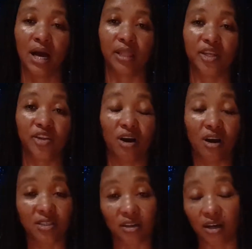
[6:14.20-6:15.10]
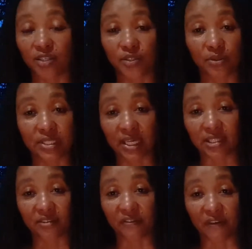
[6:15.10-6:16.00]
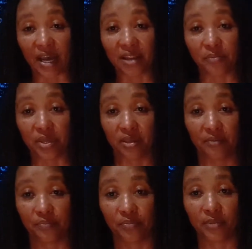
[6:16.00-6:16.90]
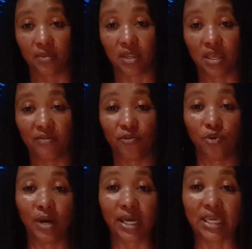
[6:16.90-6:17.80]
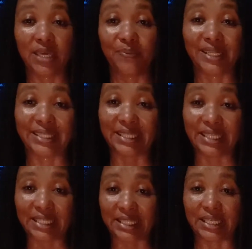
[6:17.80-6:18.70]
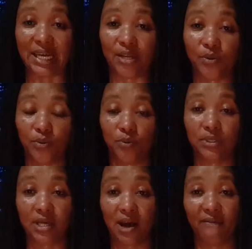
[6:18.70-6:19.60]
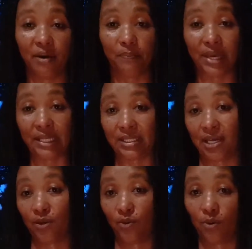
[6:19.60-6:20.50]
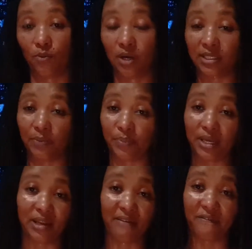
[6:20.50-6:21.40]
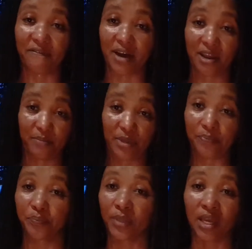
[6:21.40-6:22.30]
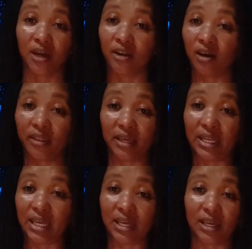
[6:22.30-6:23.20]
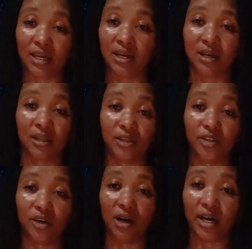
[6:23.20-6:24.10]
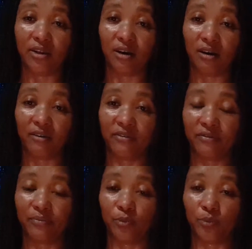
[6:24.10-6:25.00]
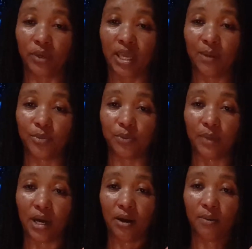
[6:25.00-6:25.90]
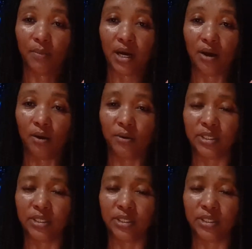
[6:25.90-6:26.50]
The dogs also tend to find me, even though I keep insisting I don't have a pet, I don't want a pet, they find me. The other day, a dog came to my house.